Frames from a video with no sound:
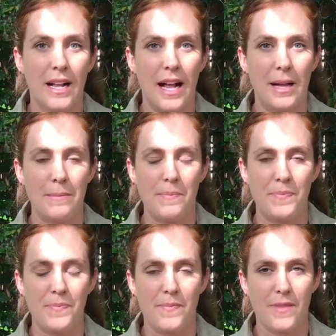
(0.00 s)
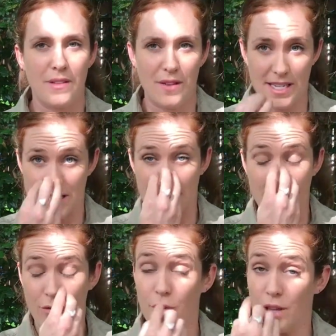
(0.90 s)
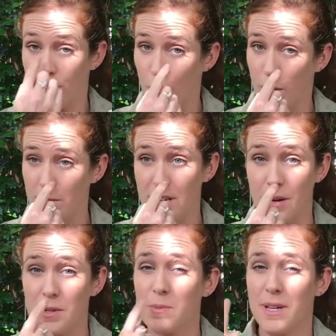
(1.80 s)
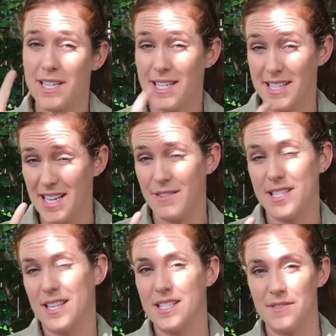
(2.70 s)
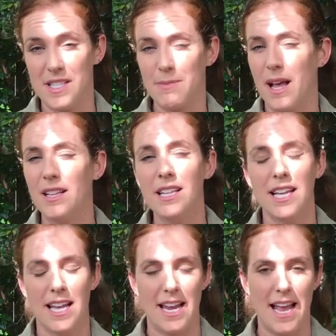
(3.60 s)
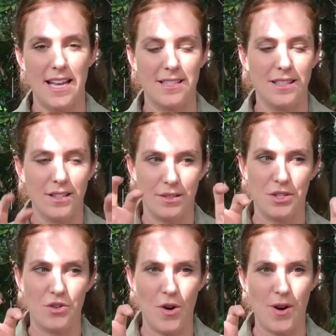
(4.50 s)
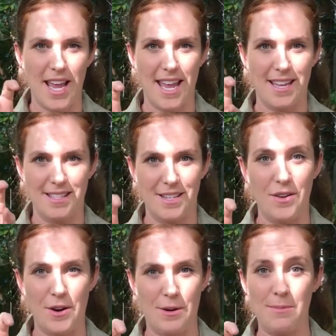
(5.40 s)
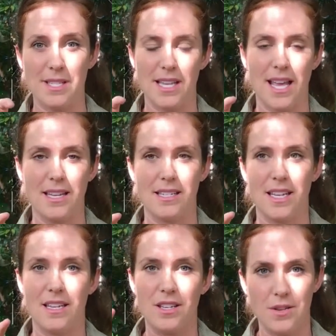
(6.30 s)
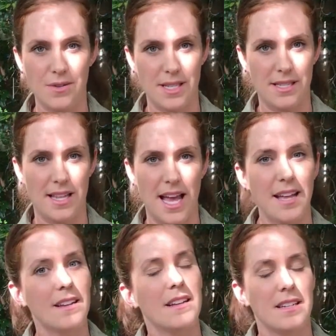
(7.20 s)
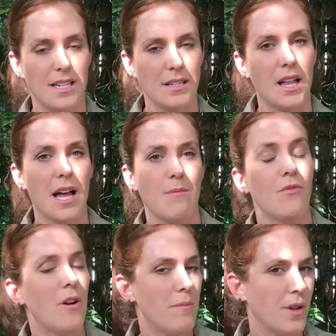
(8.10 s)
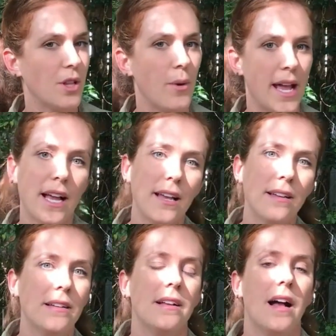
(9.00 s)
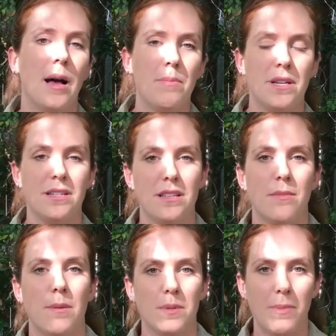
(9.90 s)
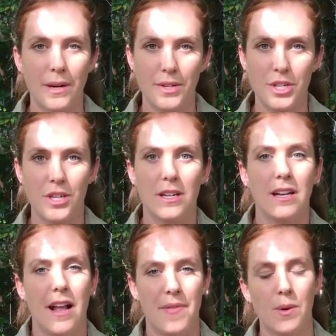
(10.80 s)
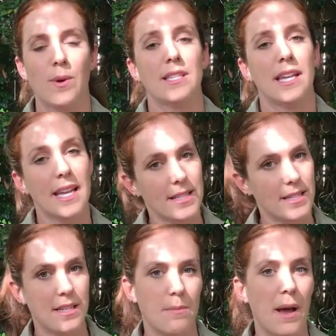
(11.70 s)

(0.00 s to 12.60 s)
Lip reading: It doesn't have a fully formed nose, but it does have a sense of smell, and it has little strong hands and arms, and it uses that to climb from the cloaca up into the mom's pouch, and then once it gets into the